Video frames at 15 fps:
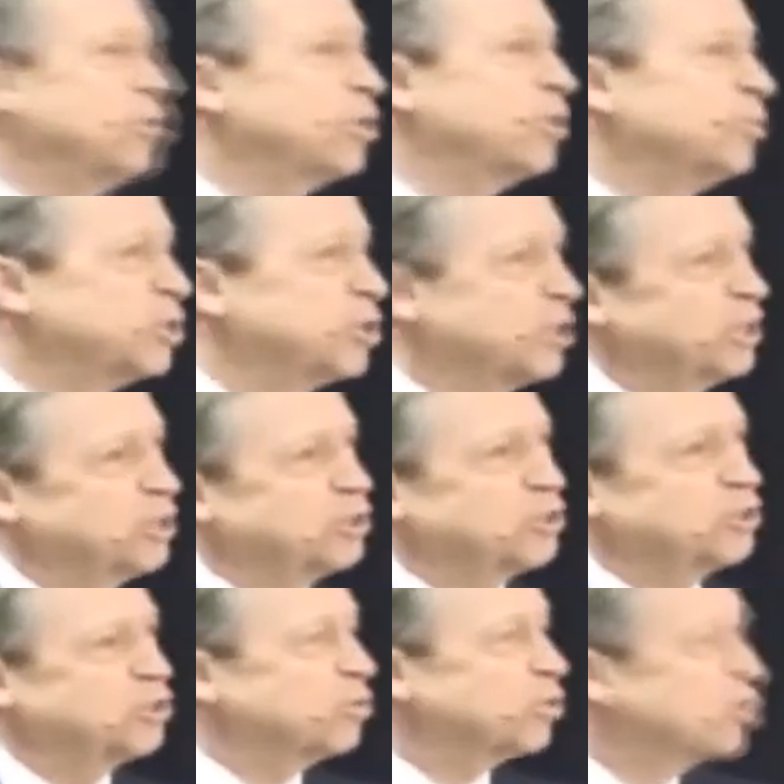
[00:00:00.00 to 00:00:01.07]

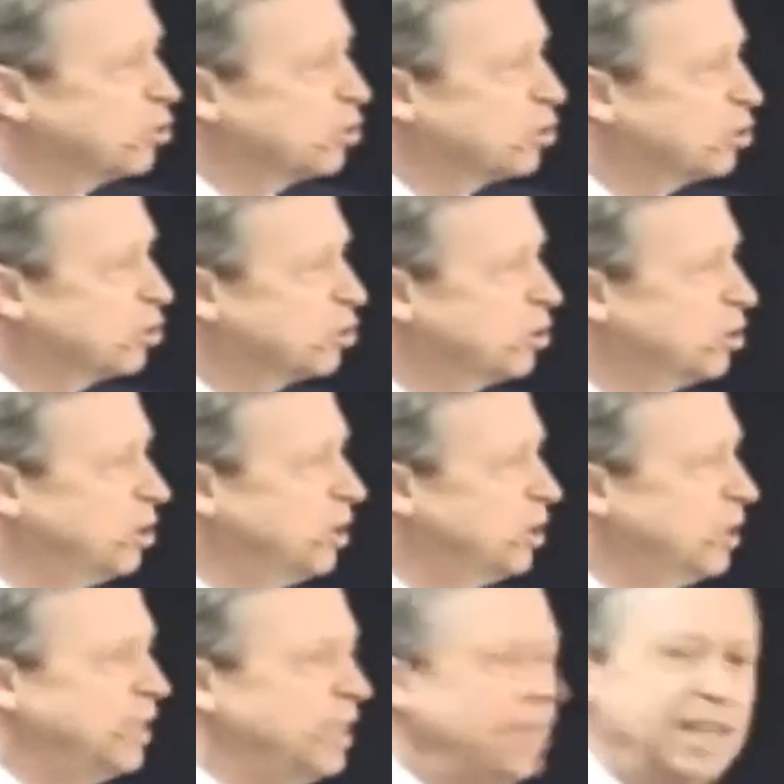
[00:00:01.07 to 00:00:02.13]
circumstances, resources.
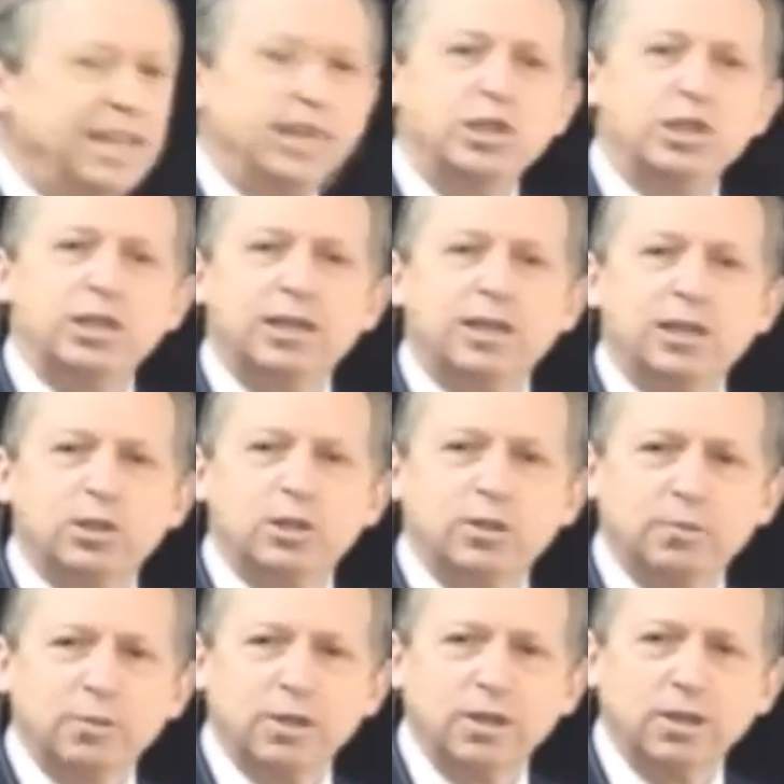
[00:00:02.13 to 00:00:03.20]
Easy
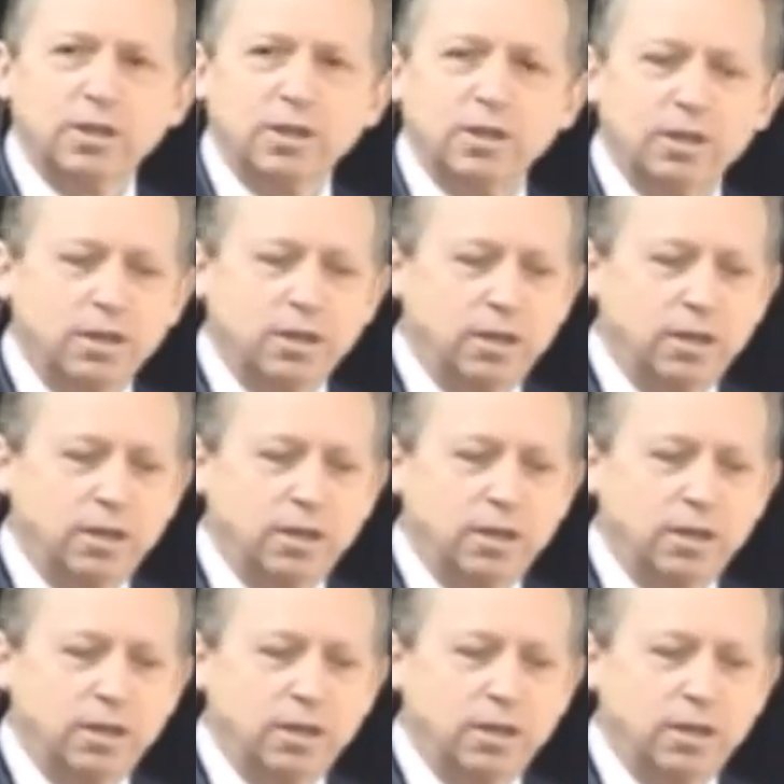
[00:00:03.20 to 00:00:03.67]
case to make.